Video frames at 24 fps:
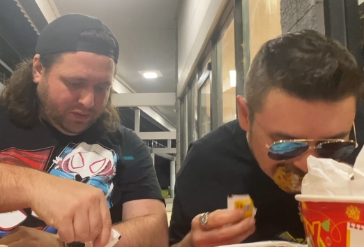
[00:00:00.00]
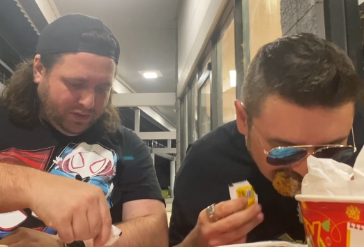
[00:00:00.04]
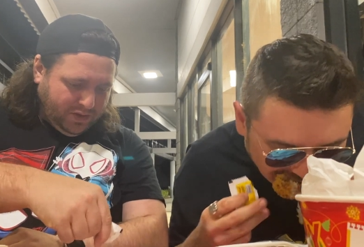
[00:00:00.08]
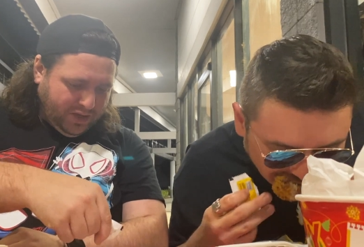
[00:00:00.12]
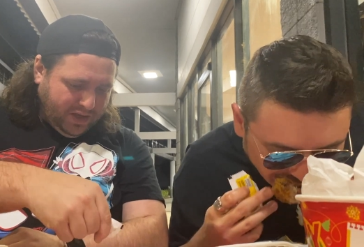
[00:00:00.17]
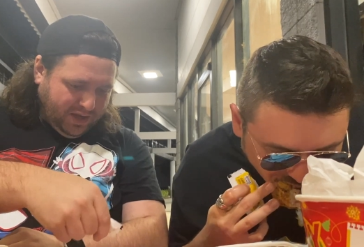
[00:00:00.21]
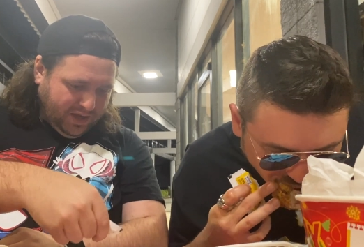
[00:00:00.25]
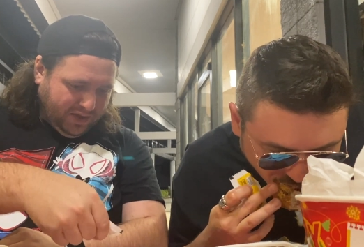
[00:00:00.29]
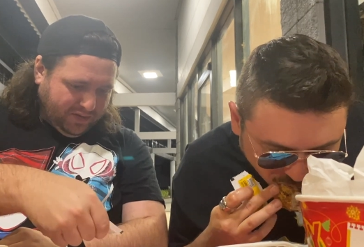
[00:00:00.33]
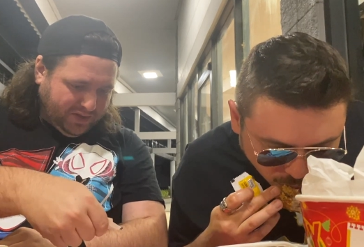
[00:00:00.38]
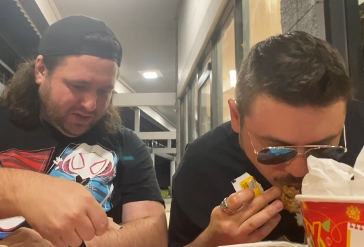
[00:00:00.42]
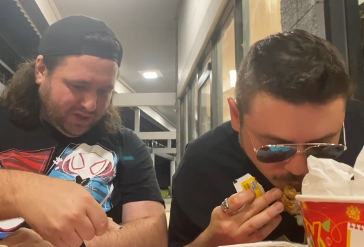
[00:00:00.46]

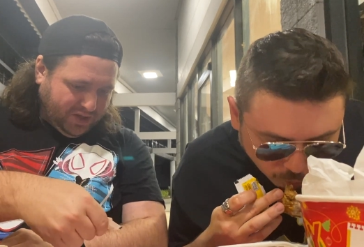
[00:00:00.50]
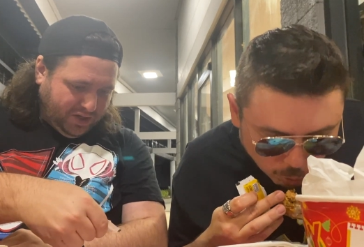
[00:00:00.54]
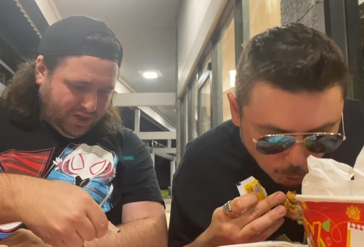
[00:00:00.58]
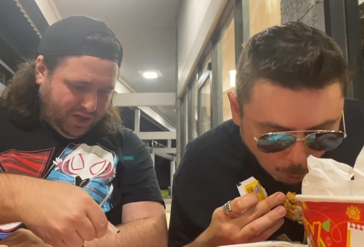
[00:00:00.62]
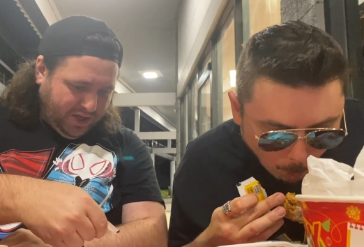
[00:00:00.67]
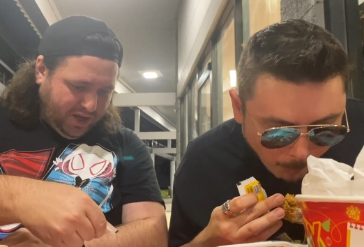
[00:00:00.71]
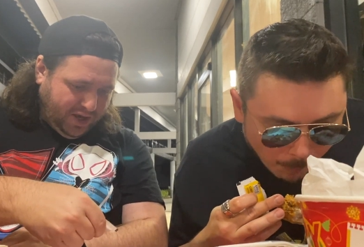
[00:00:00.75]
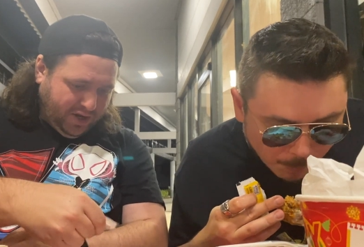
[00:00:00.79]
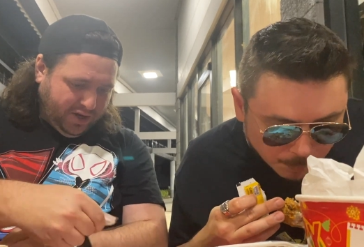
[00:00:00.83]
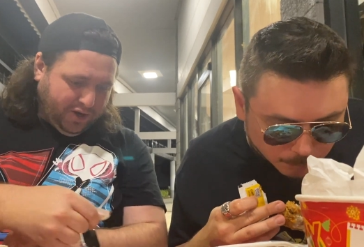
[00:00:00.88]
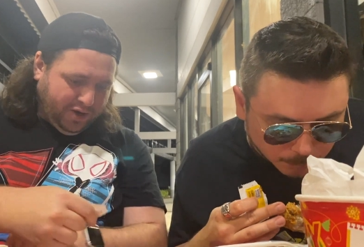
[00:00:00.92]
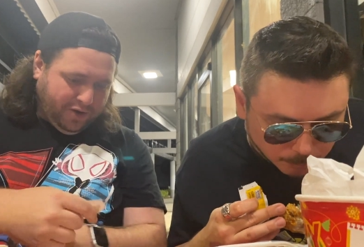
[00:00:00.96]
Speaker 1: Get this honey out
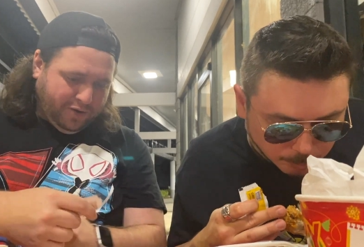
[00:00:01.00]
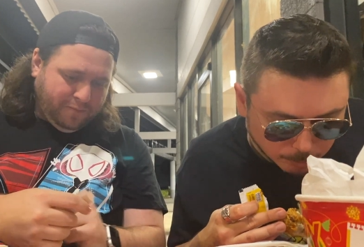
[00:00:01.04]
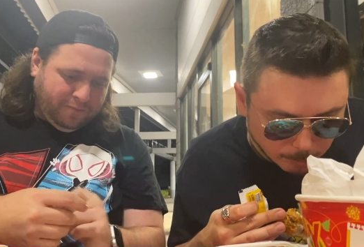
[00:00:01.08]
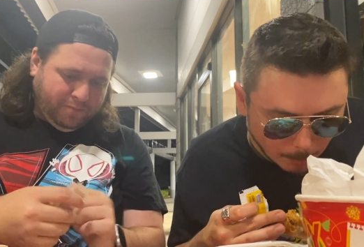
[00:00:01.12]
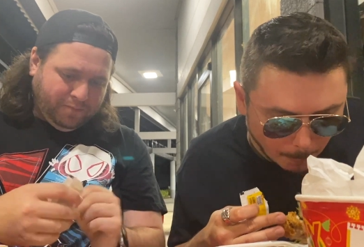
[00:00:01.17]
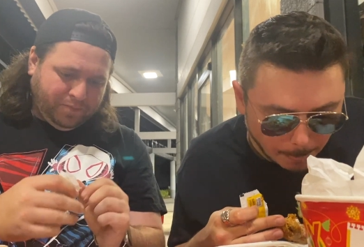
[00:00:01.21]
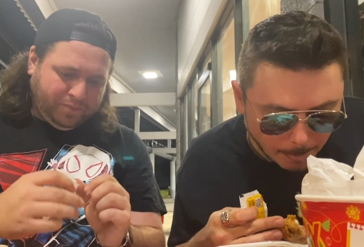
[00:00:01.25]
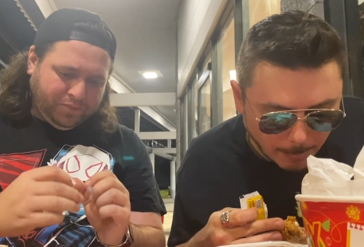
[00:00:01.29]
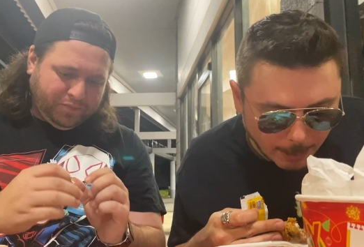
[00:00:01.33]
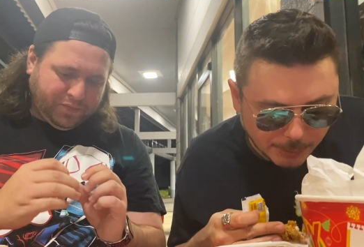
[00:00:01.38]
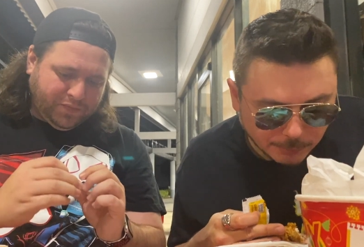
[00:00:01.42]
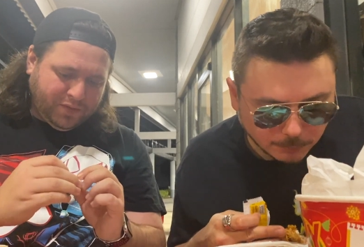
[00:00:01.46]
of here.
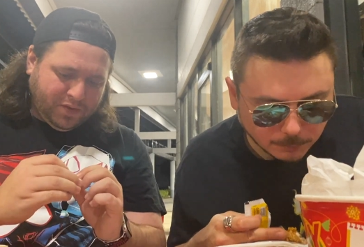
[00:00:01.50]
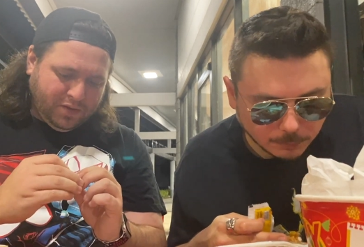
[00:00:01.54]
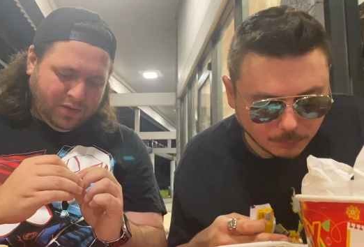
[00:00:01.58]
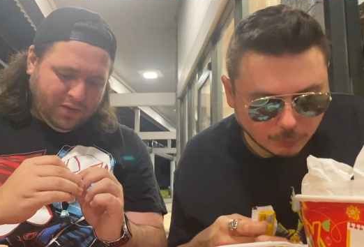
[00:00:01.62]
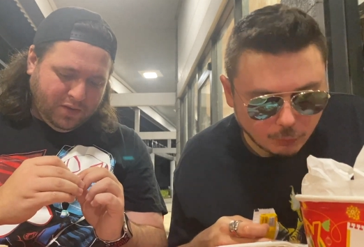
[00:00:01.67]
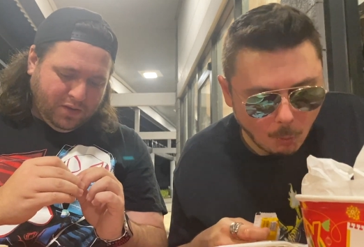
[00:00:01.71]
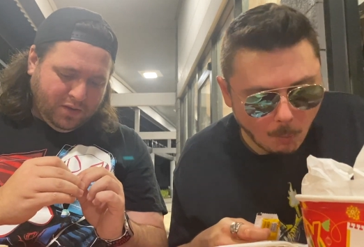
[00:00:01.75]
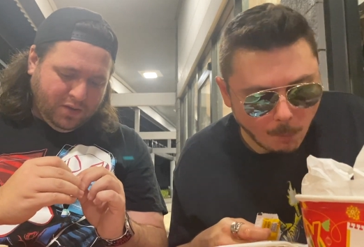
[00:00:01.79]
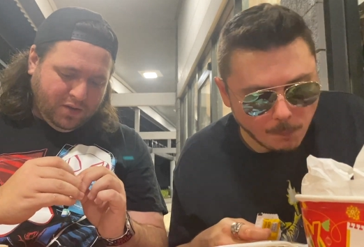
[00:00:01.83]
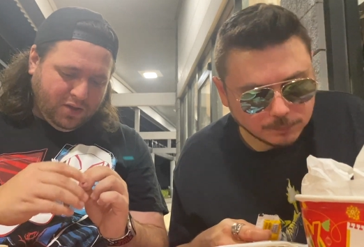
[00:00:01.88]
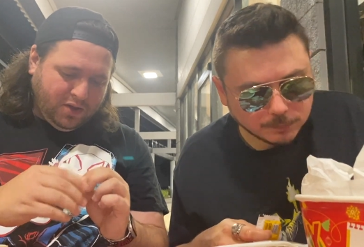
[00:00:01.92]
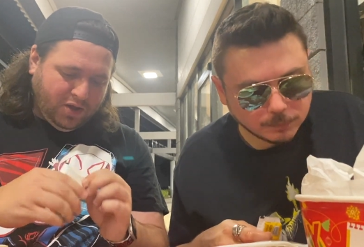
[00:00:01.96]

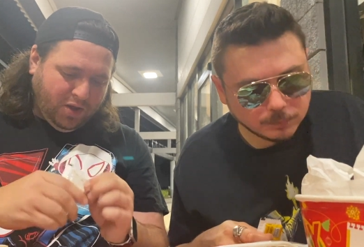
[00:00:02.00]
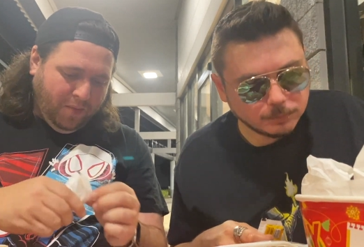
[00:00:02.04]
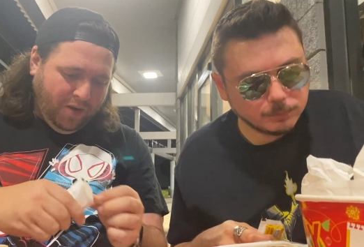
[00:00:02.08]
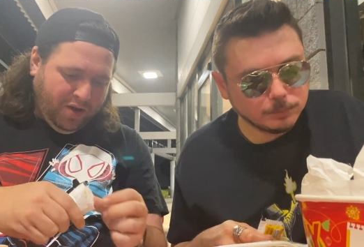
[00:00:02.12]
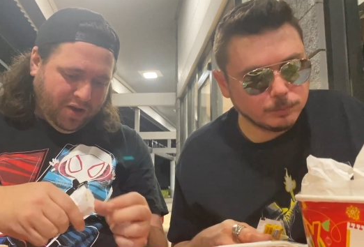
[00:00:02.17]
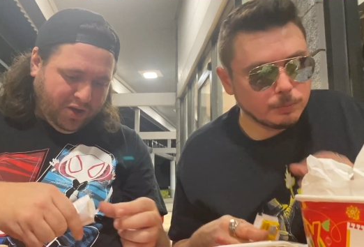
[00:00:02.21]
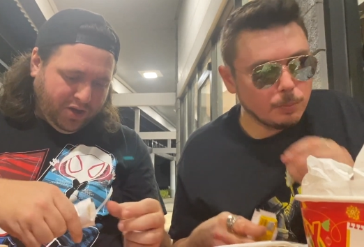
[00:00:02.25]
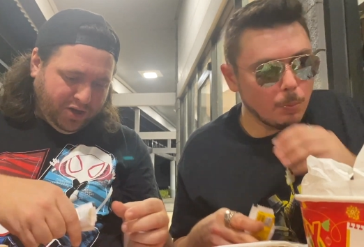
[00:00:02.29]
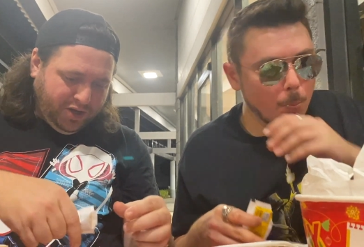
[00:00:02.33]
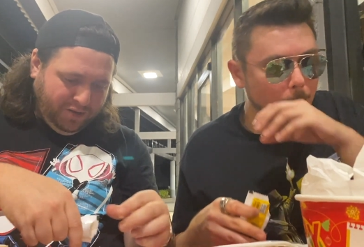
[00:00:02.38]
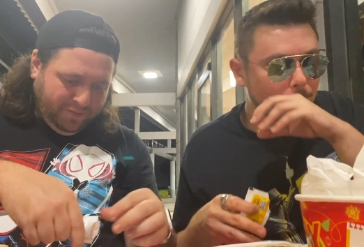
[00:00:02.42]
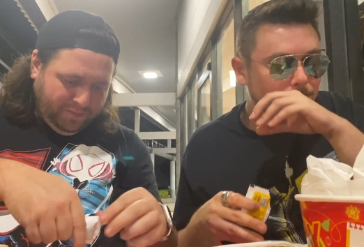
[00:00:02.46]
Come on, mm.
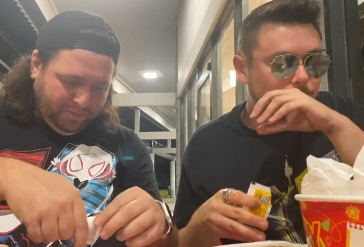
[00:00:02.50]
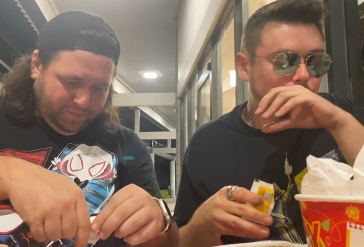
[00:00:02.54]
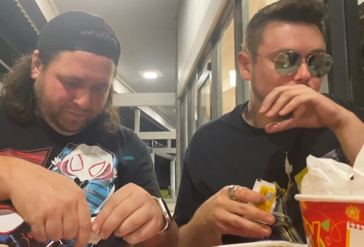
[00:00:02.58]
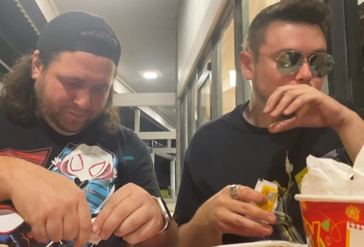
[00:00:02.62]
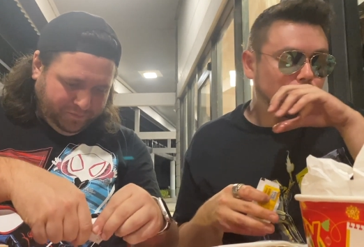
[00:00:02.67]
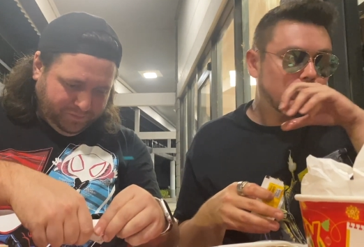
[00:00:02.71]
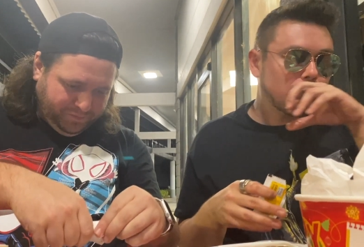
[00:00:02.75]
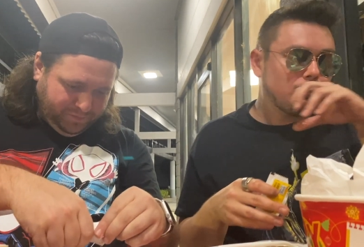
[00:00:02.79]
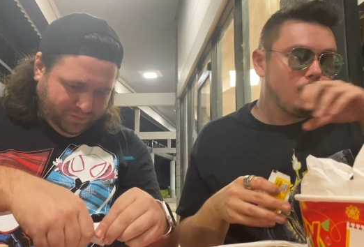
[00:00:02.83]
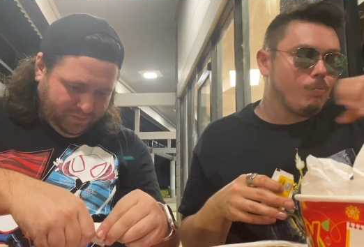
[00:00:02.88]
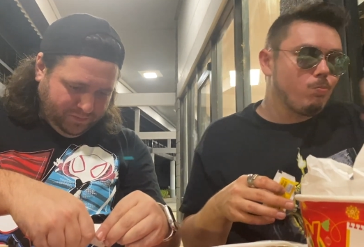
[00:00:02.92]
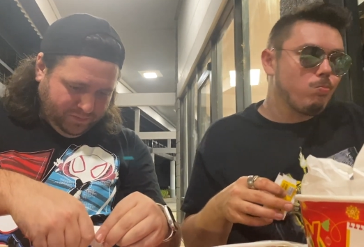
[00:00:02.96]

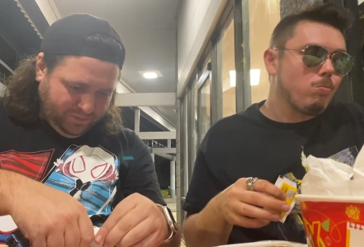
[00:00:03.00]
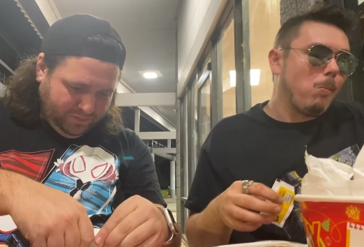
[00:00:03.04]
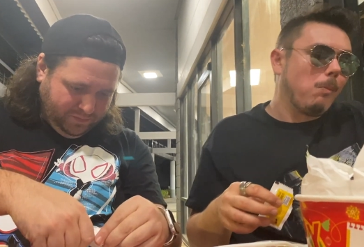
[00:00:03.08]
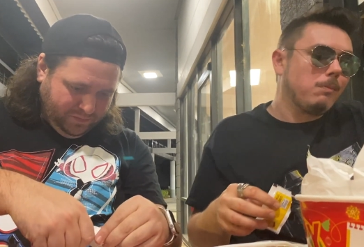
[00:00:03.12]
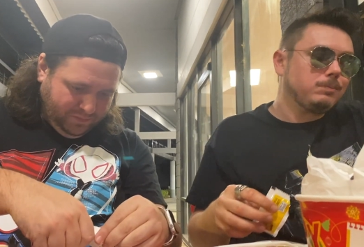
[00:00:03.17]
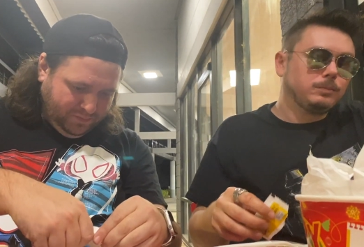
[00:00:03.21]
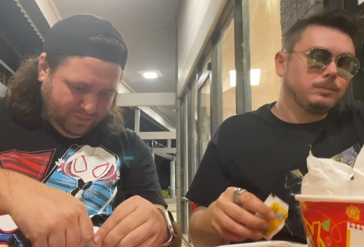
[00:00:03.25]
honey.